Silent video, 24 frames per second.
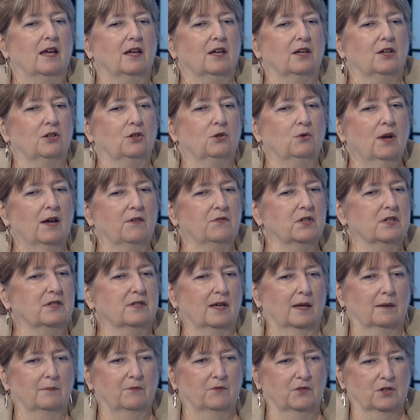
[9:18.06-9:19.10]
you have the
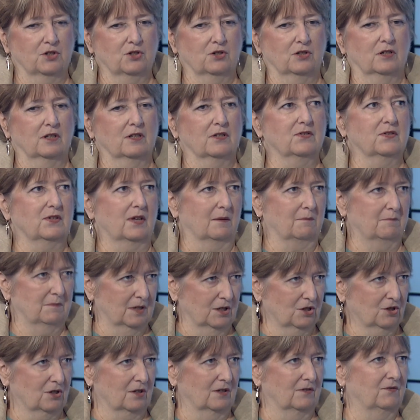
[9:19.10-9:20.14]
same vision and the same
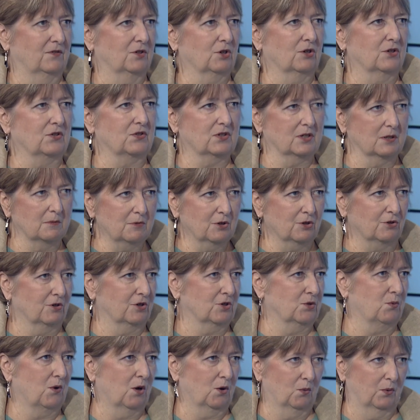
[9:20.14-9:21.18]
mission, very similar
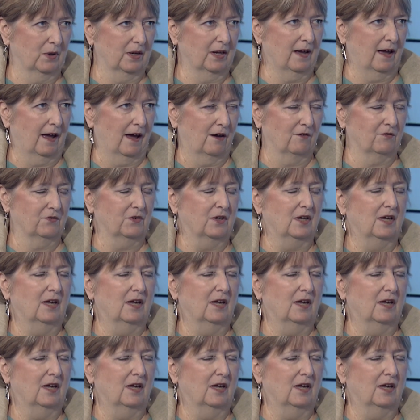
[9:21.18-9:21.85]
as what we have.